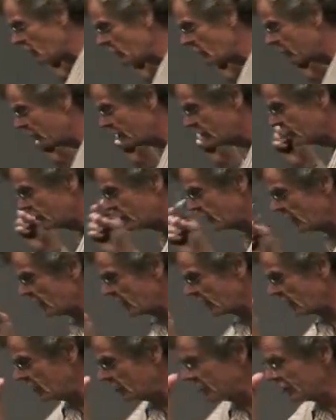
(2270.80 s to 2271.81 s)
of time preference in
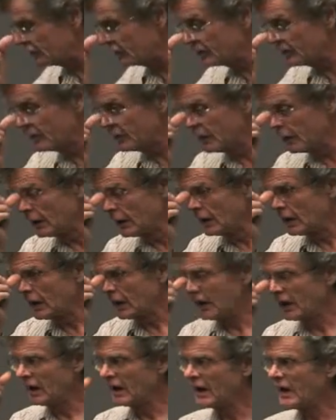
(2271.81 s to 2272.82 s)
economics
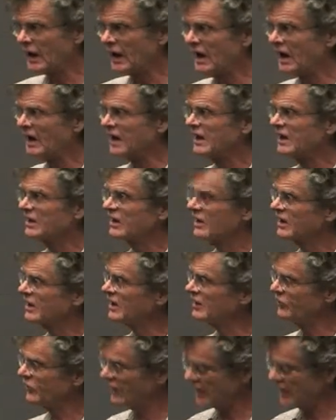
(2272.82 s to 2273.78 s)
are, in